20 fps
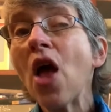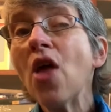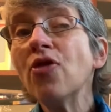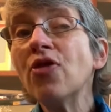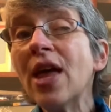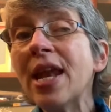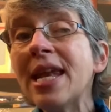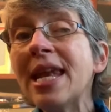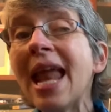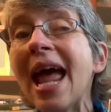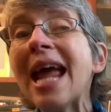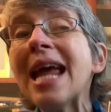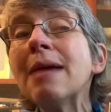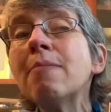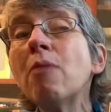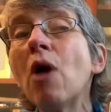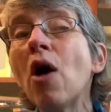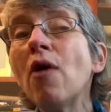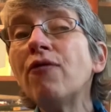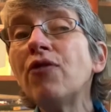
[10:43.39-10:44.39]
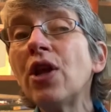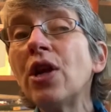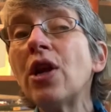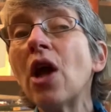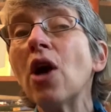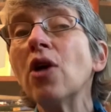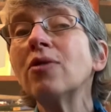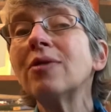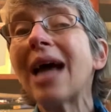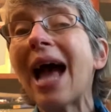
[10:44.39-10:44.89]
the name of the
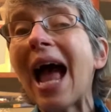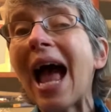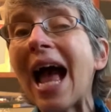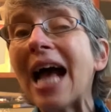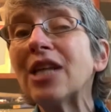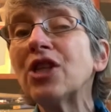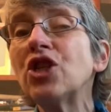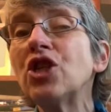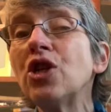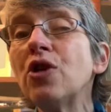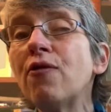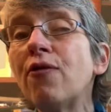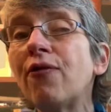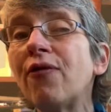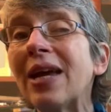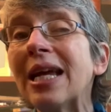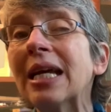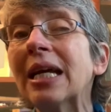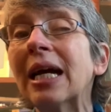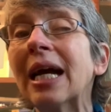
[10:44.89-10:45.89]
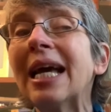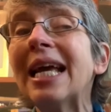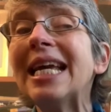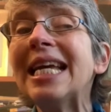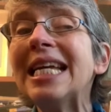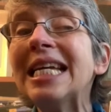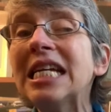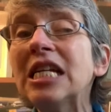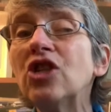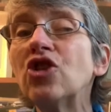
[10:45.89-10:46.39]
note as you finger
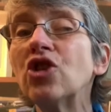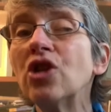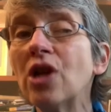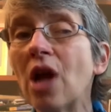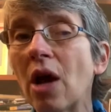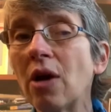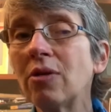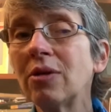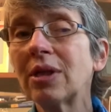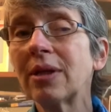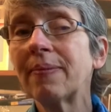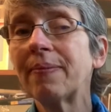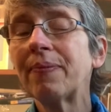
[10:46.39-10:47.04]
each note.